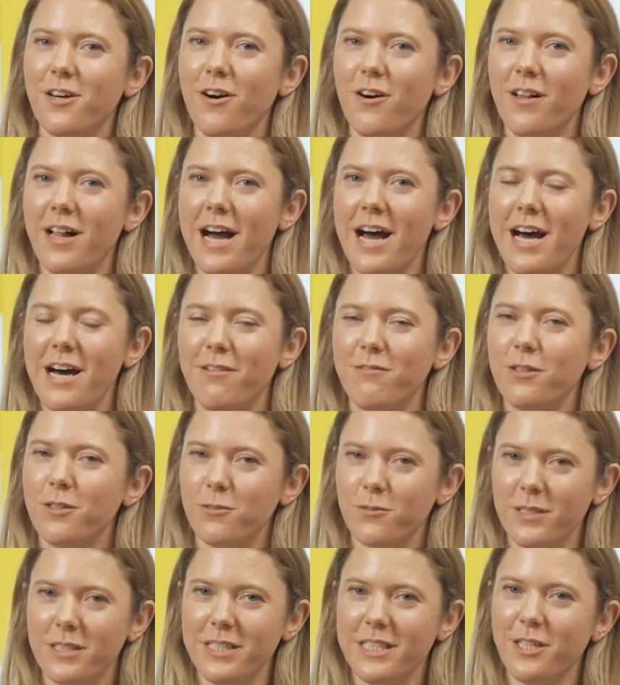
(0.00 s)
all have
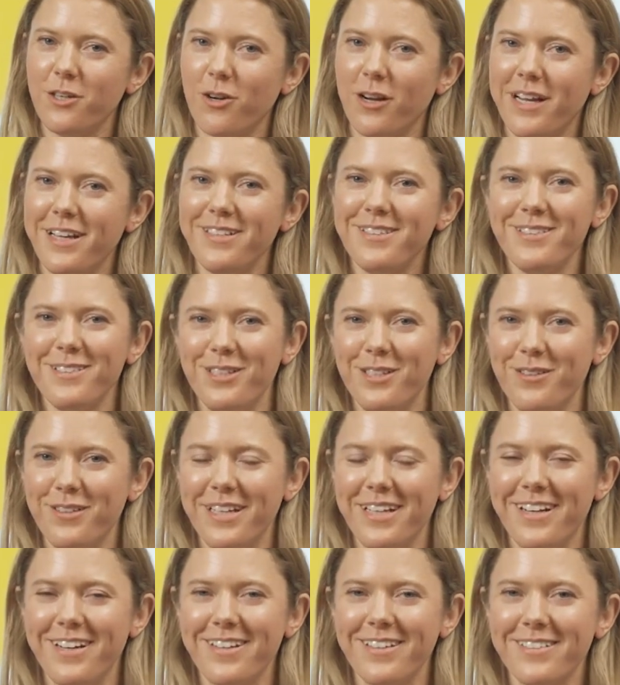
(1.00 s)
a really great new
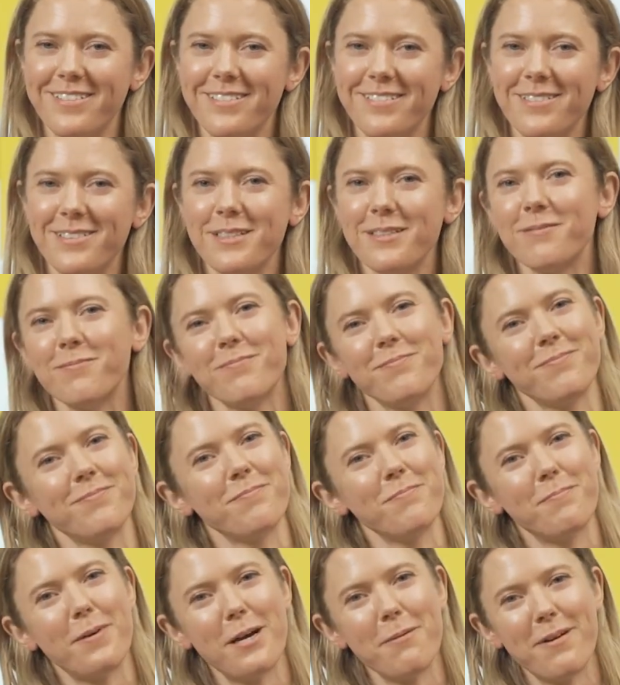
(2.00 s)
year.
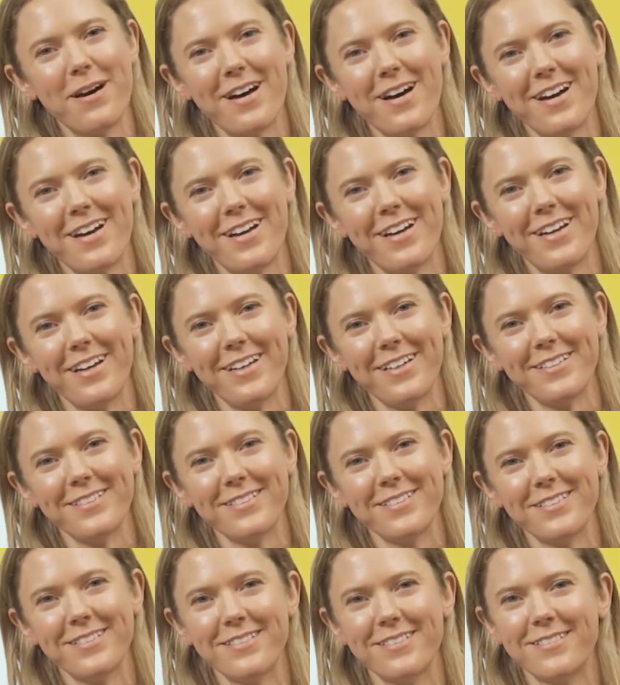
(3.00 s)
Bye-bye.